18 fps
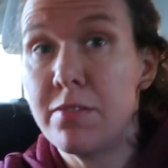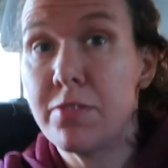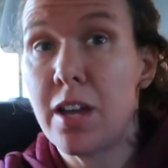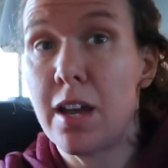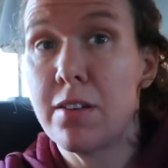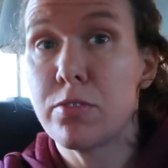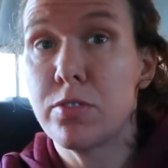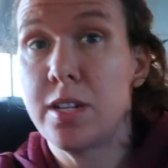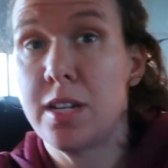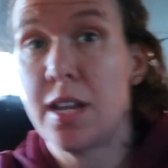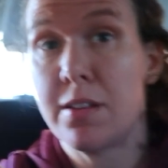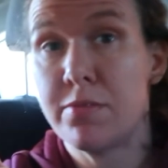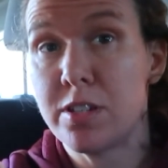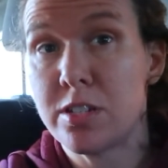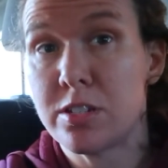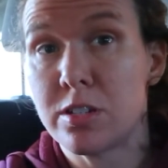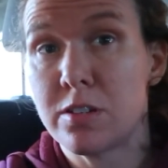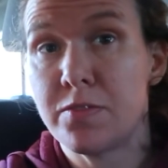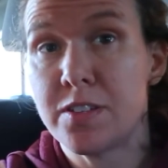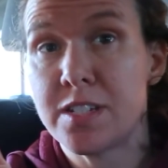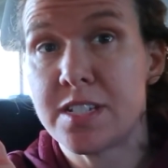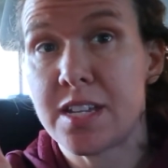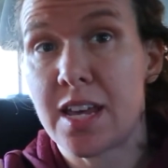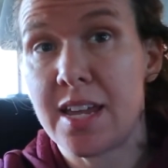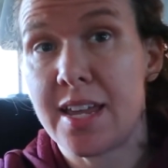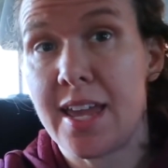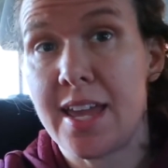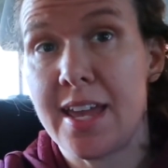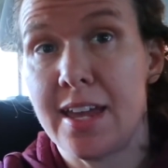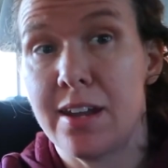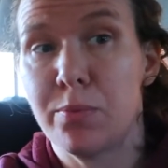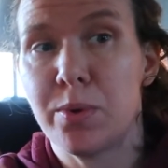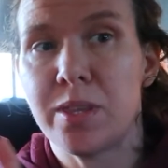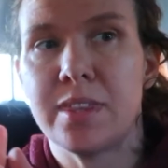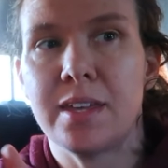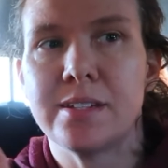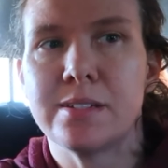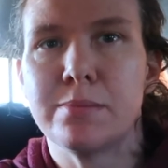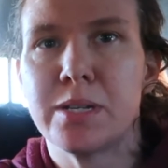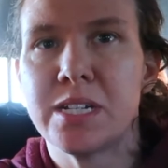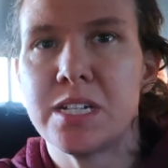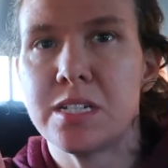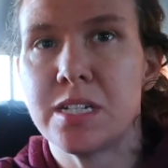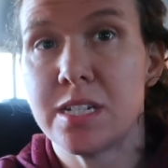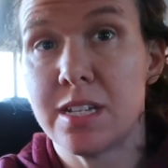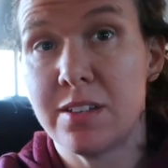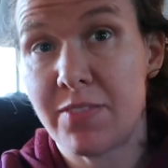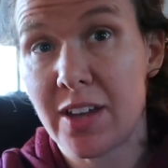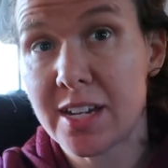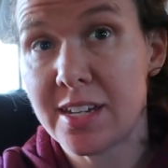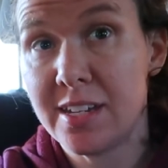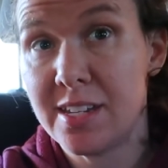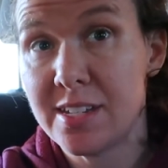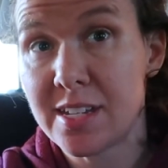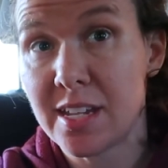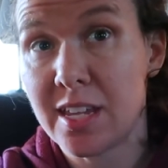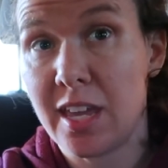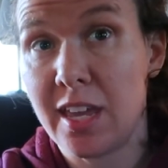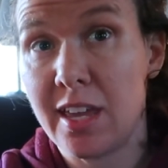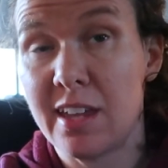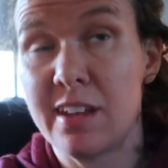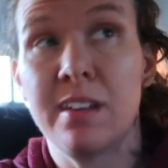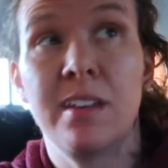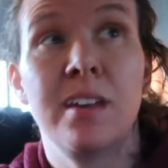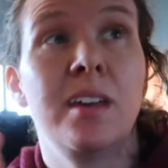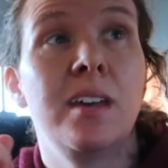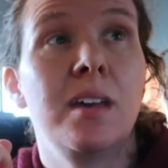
of covering every surface I can with as much disinfectant as I can,